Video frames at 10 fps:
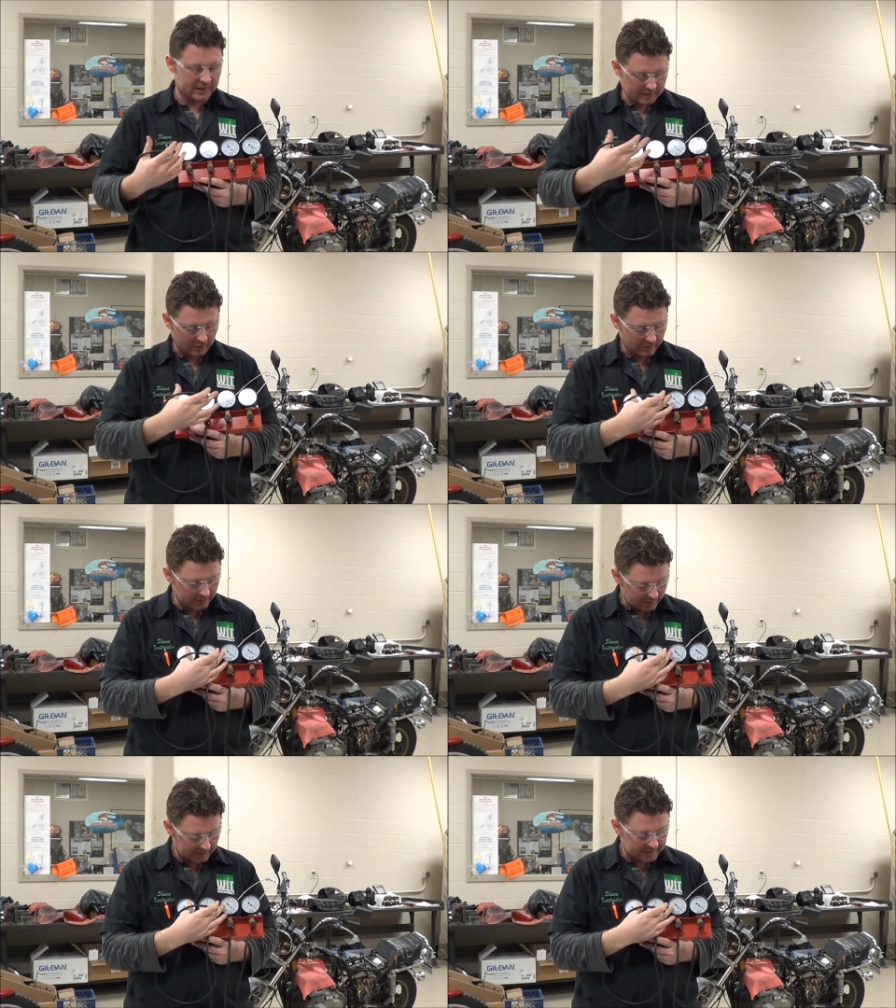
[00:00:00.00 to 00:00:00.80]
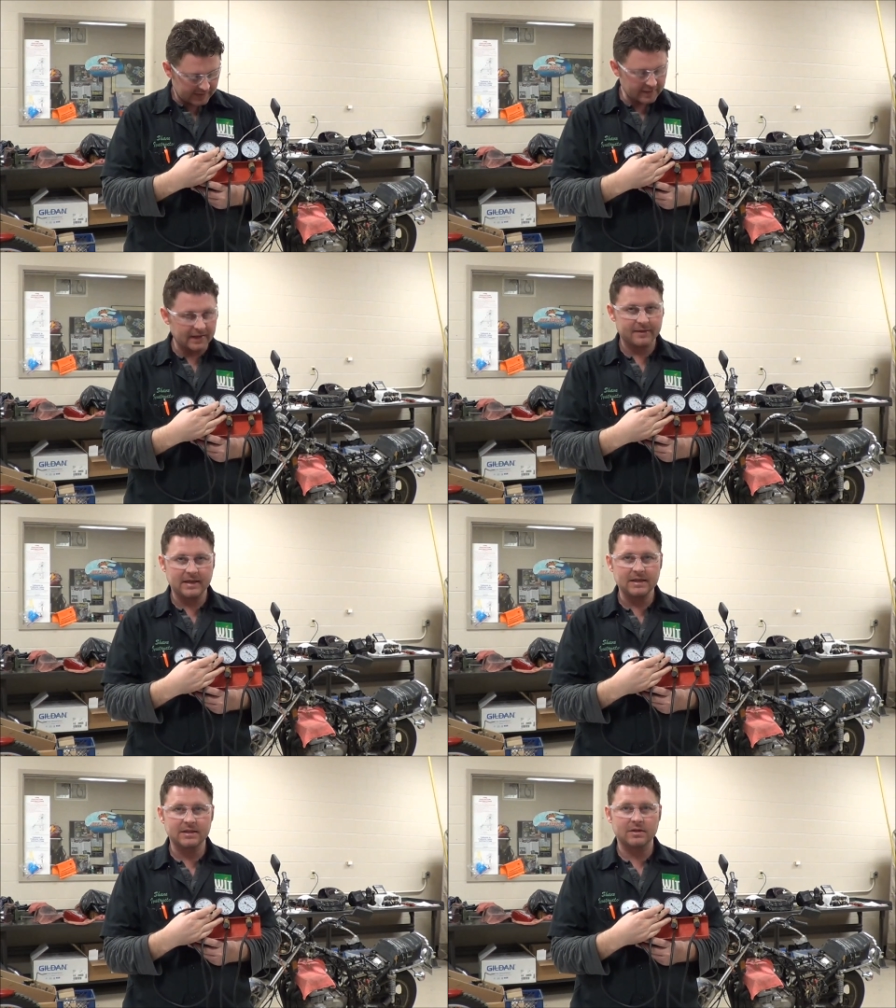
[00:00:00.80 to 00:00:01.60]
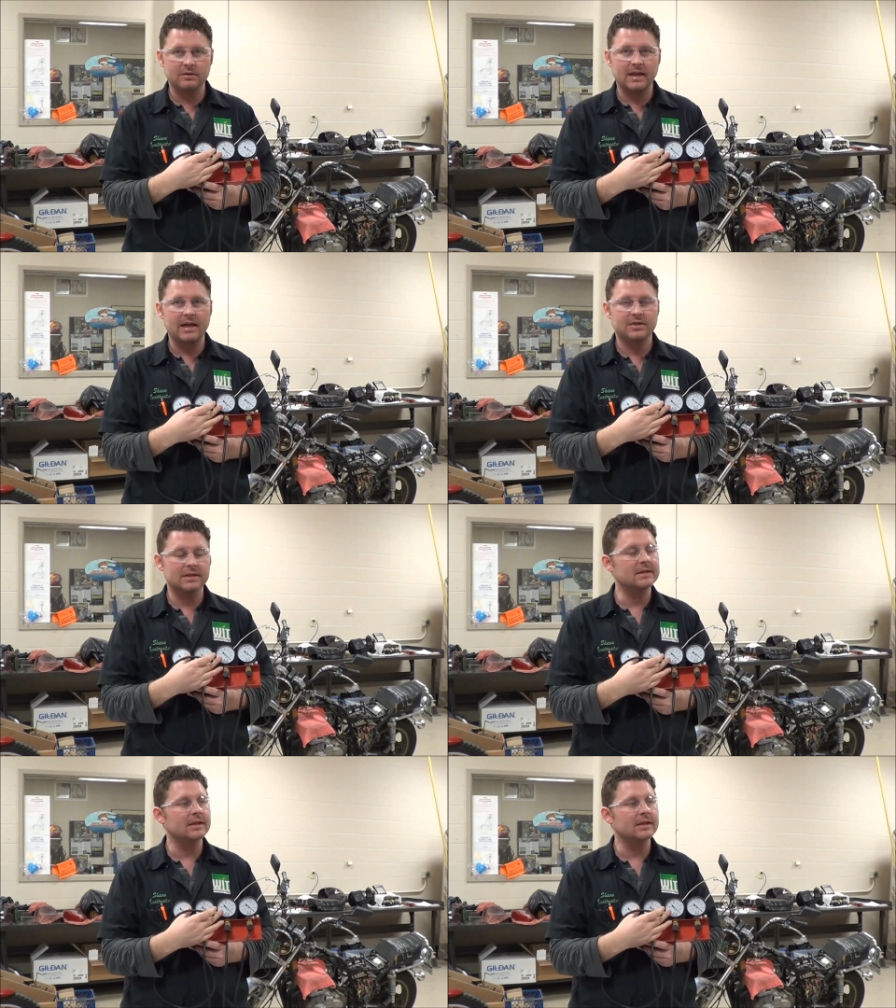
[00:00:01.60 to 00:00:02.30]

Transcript: So you can see that these two gauges,